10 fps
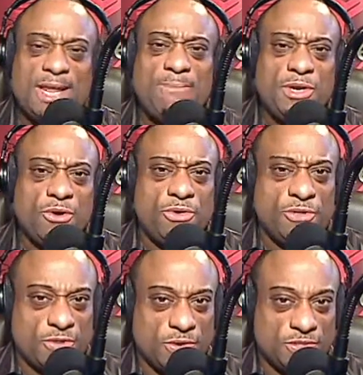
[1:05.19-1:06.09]
Let me know your
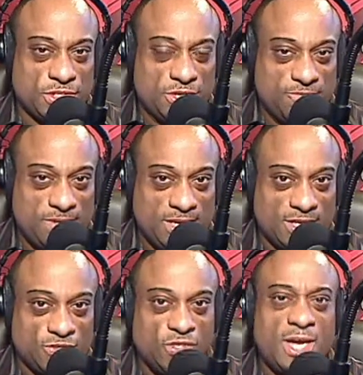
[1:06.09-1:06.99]
thoughts and your
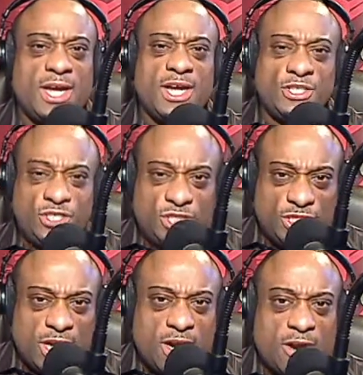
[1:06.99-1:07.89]
feelings
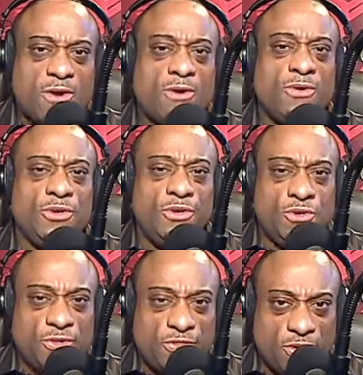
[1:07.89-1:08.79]
share
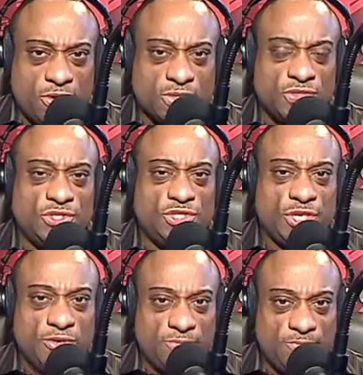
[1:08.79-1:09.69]
your thoughts and
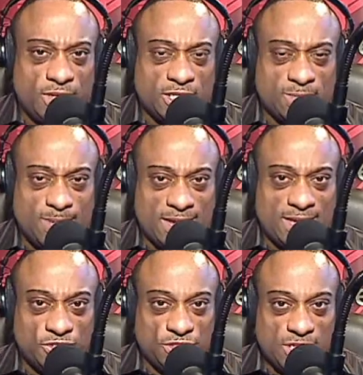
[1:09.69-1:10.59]
share your feelings about
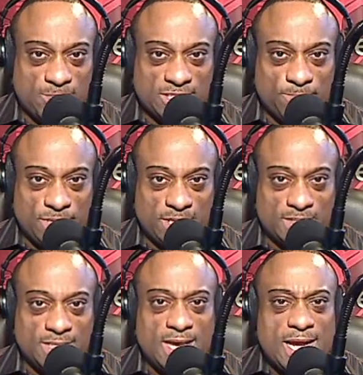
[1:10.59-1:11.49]
HDMS
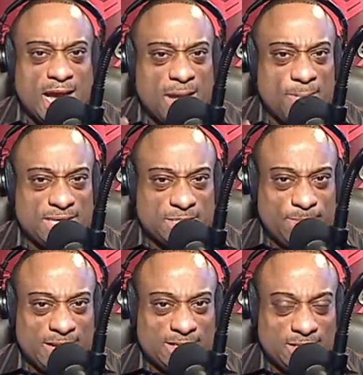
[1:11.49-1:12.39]
because I'm
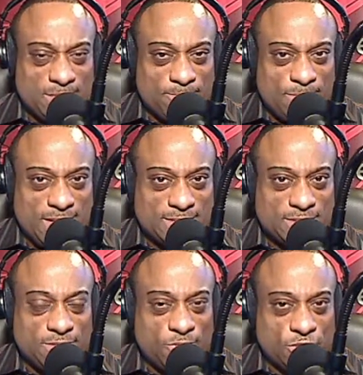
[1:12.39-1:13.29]
expecting the
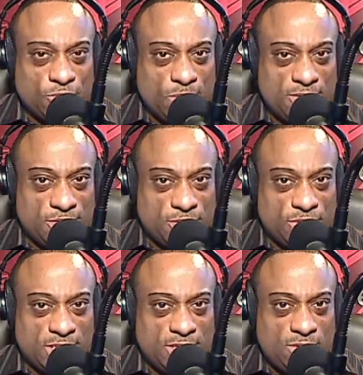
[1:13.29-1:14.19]
best for
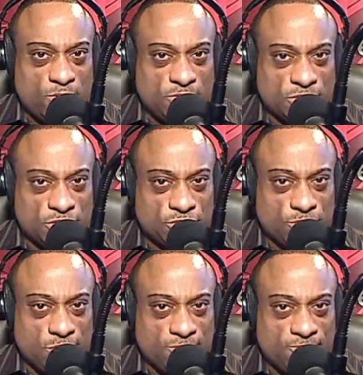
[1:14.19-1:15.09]
2013 with a
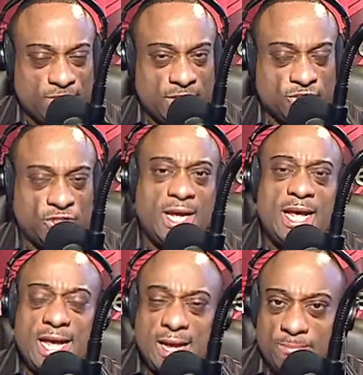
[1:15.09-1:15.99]
strong finish.
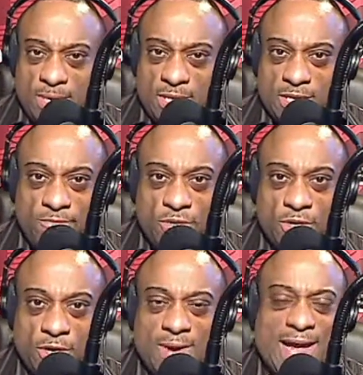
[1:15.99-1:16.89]
And many of you
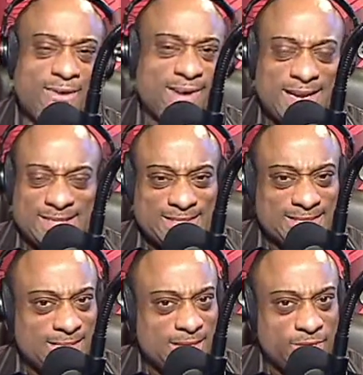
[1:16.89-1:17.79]
know, how can I
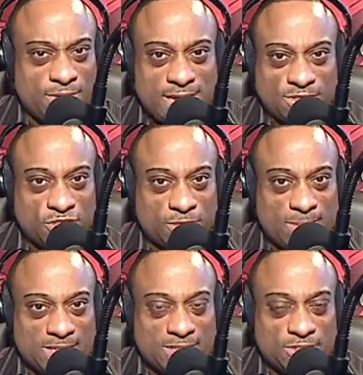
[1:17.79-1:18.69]
sit here and not share
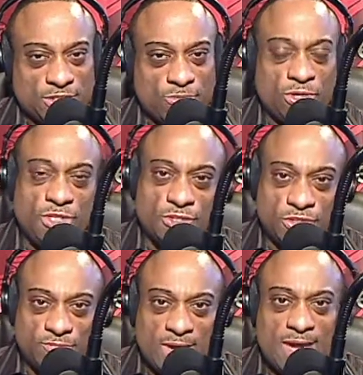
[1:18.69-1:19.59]
my testimony to
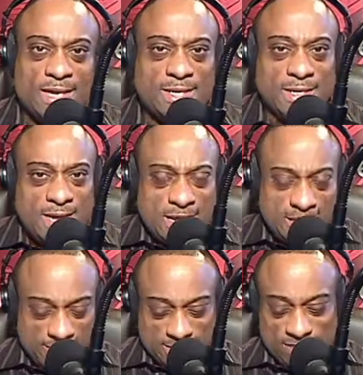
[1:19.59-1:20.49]
Javon and,
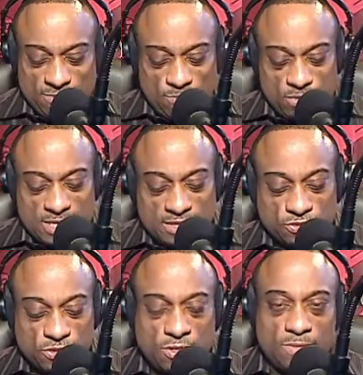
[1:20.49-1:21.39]
and David
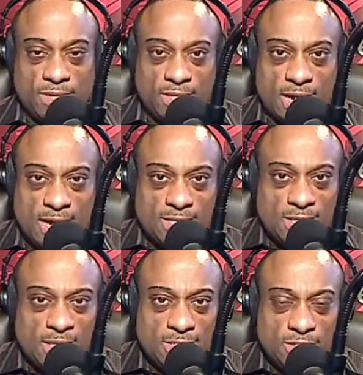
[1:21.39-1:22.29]
Poindexter know that God
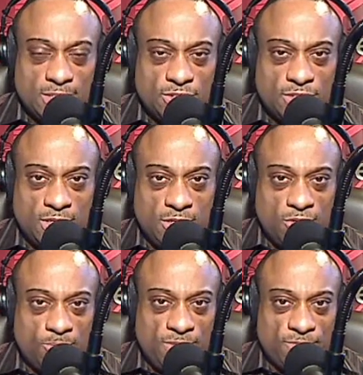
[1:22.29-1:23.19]
touched and
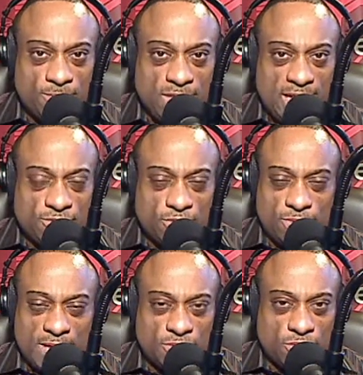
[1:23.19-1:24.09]
healed me from cancer. And
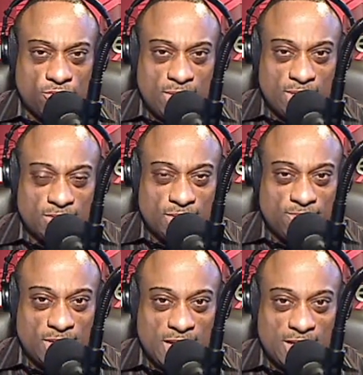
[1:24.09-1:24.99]
that's the greatest
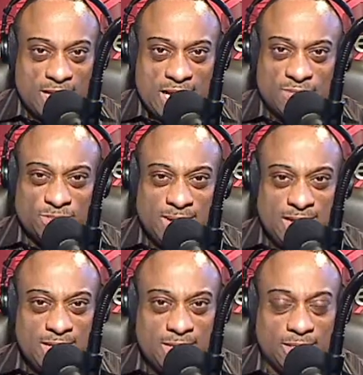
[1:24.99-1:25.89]
gift that I can have is my
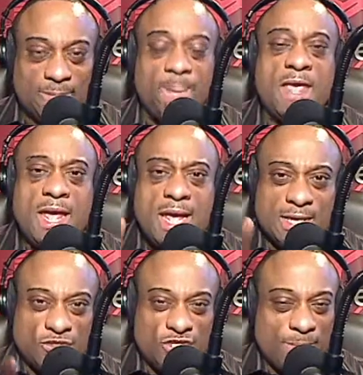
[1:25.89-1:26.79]
healing.
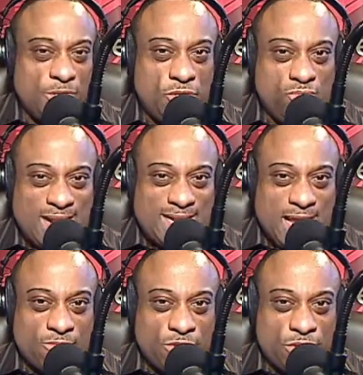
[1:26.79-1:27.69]
And some of you right
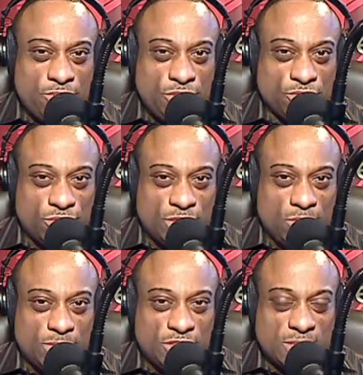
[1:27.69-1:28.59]
now know that you're
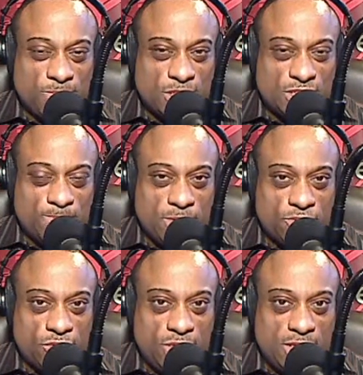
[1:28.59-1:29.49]
dealing with something
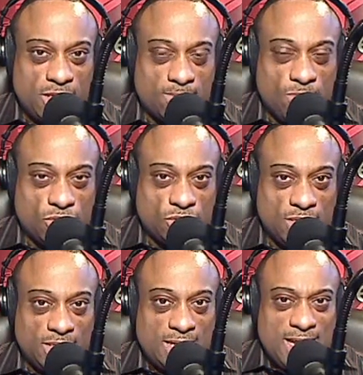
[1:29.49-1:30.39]
spiritually and
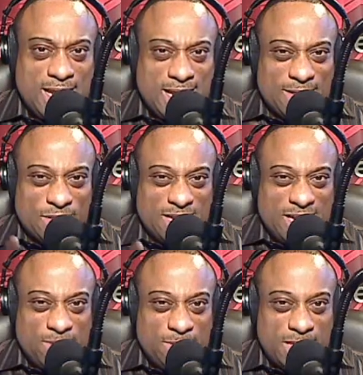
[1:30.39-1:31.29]
emotionally, and the
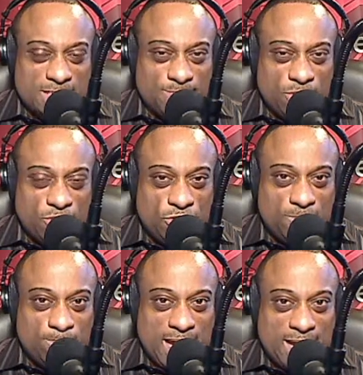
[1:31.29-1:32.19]
enemy has been on your
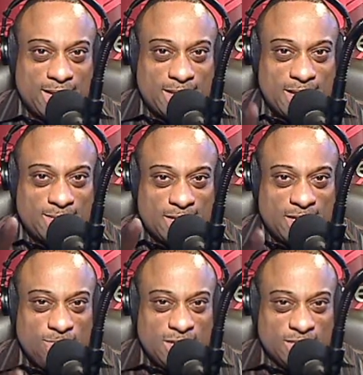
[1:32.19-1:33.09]
back. The
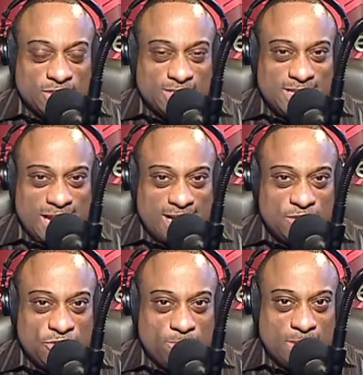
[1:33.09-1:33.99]
enemy is
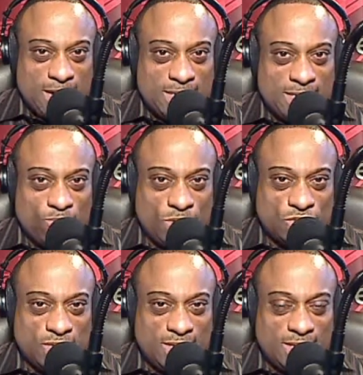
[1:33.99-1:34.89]
attacking your body, and we're
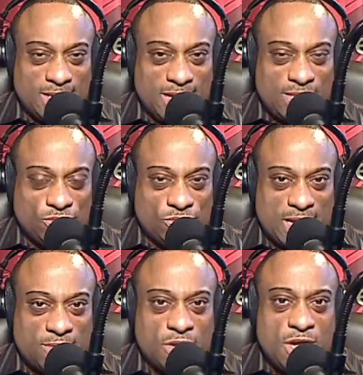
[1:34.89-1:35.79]
sending the angels
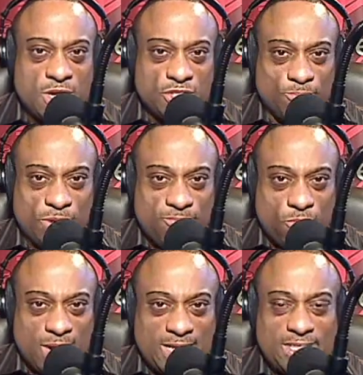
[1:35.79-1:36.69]
out to pray
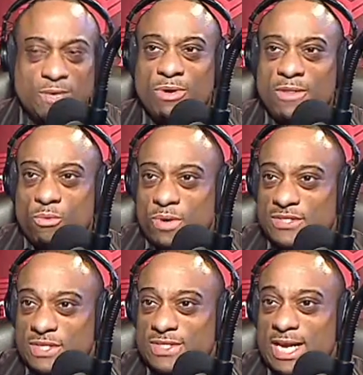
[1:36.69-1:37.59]
for our dear brother. What
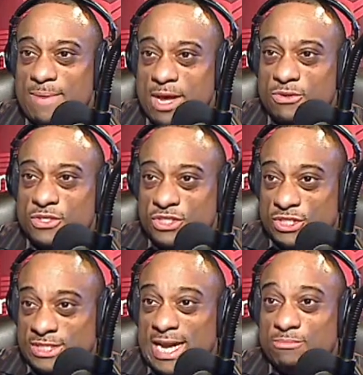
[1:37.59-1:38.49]
is his name? Elder
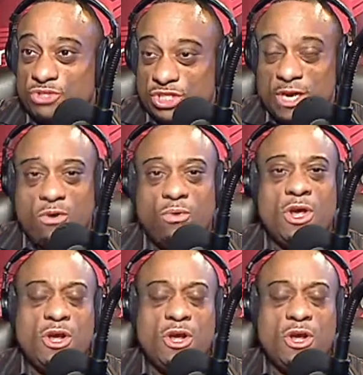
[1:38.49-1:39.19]
Sam Shell.